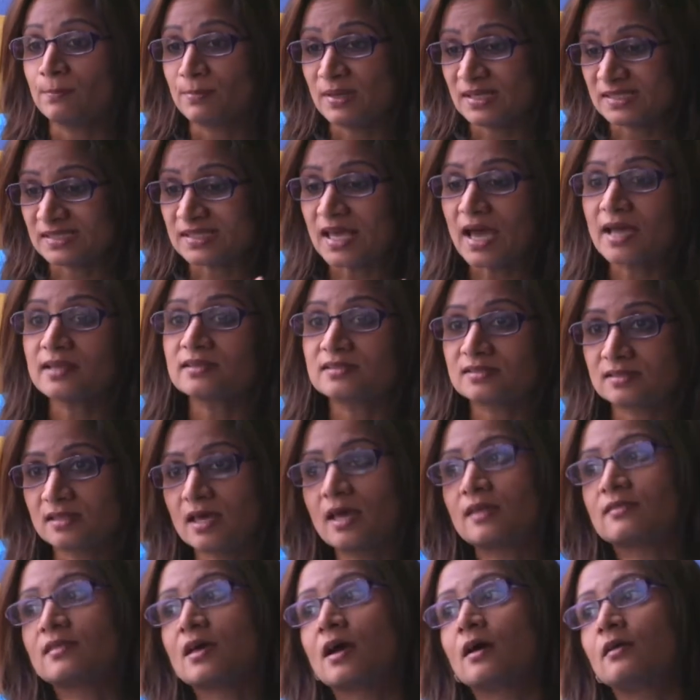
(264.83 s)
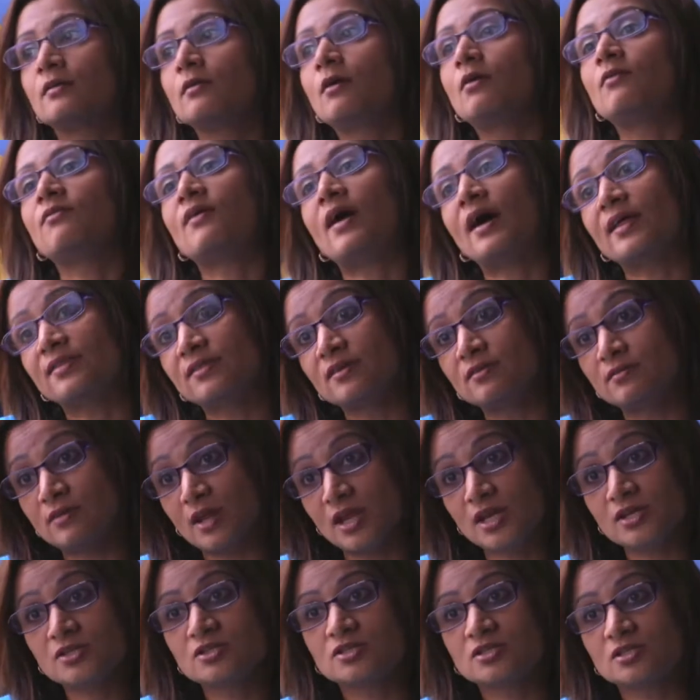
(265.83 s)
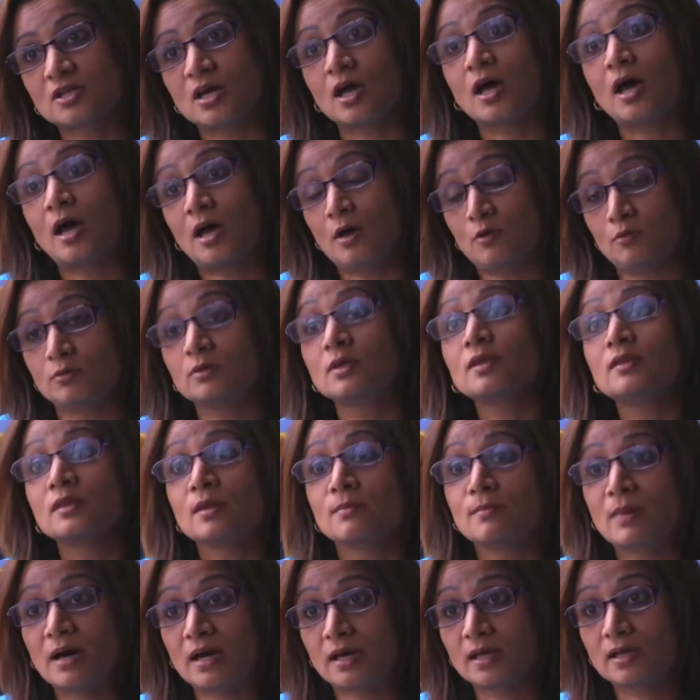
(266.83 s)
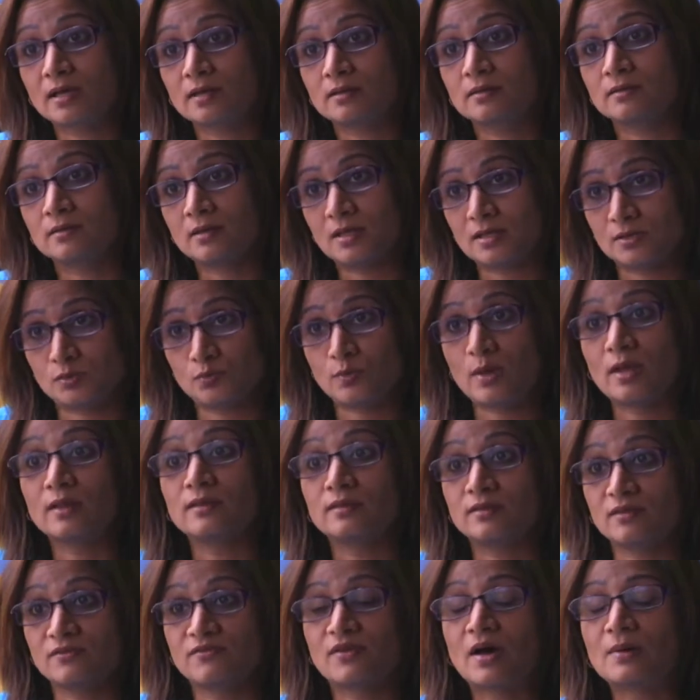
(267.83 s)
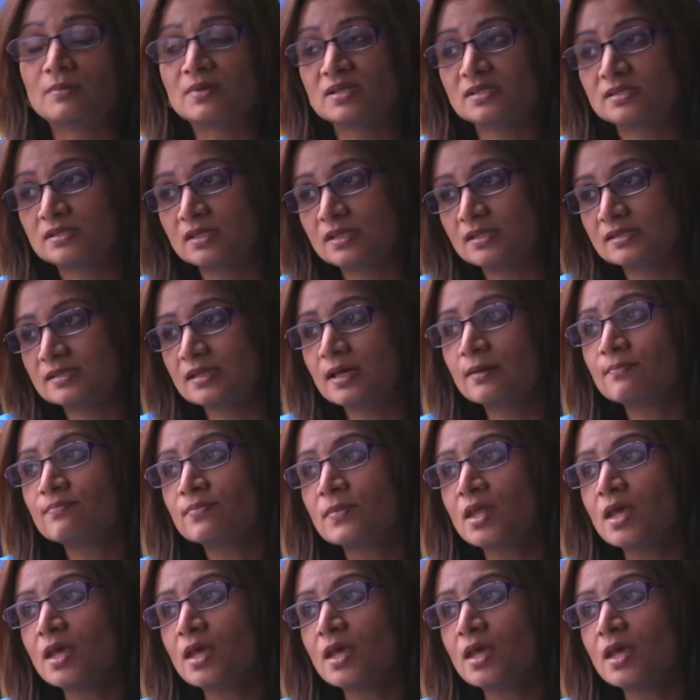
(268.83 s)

Besides that, there are a lot of other range out in the market as well in the pharmacies.